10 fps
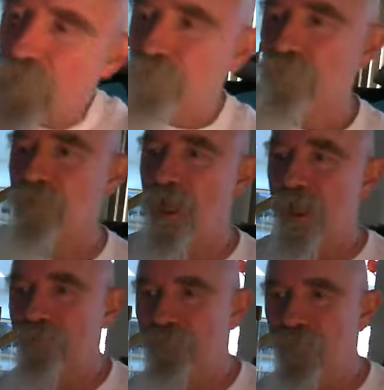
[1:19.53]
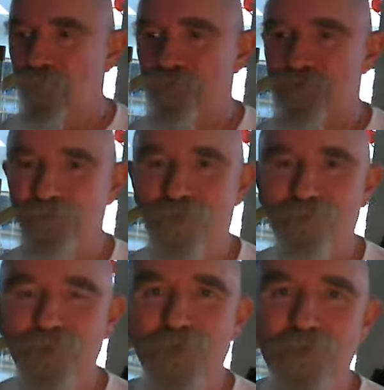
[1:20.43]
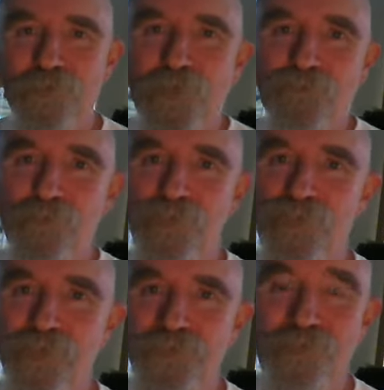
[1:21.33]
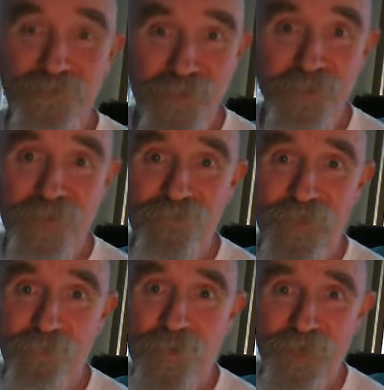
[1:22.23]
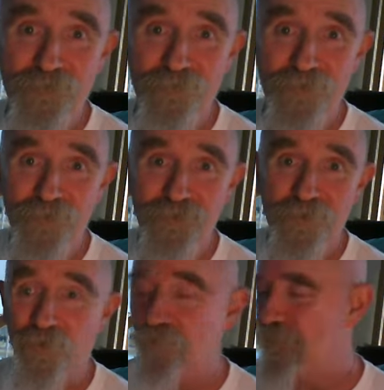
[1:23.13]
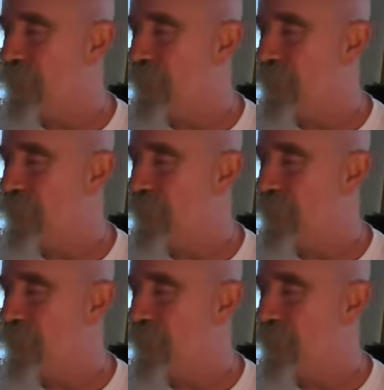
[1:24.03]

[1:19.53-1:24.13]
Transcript: all, you kind folks. You know, the government shutdown does have an impact on DCRTV.